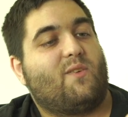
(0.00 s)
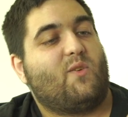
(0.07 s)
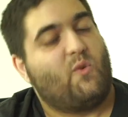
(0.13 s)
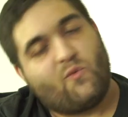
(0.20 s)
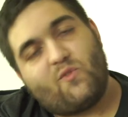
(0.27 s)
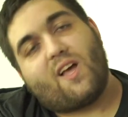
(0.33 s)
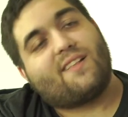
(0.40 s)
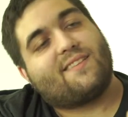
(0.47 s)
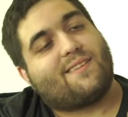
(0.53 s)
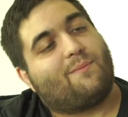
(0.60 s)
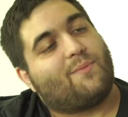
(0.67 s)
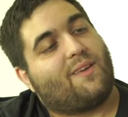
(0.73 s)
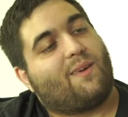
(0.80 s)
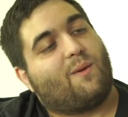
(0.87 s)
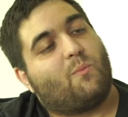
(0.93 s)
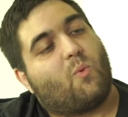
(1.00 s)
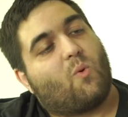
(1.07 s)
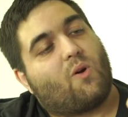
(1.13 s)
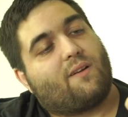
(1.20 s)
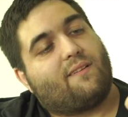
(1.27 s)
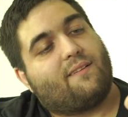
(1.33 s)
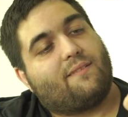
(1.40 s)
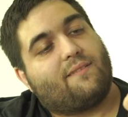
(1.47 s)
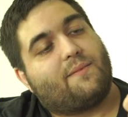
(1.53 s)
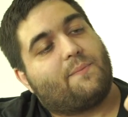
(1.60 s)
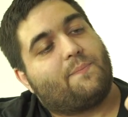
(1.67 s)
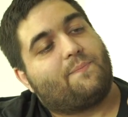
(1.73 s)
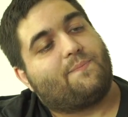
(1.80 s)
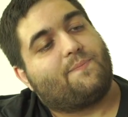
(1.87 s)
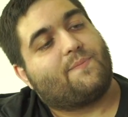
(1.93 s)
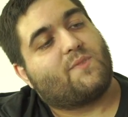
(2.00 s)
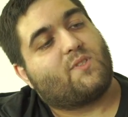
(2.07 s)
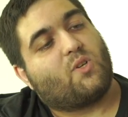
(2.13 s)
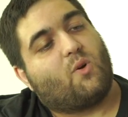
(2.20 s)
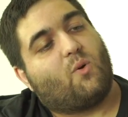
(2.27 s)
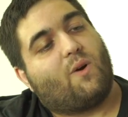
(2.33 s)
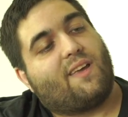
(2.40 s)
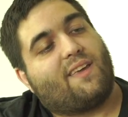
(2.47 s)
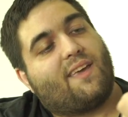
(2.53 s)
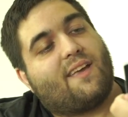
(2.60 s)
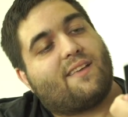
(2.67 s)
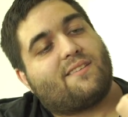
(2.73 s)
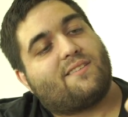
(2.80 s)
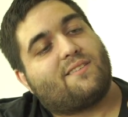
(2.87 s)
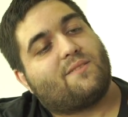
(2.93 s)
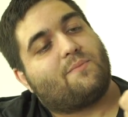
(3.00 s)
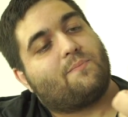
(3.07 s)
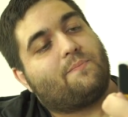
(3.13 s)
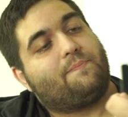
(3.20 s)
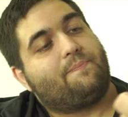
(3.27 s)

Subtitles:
you've done something important. So I guess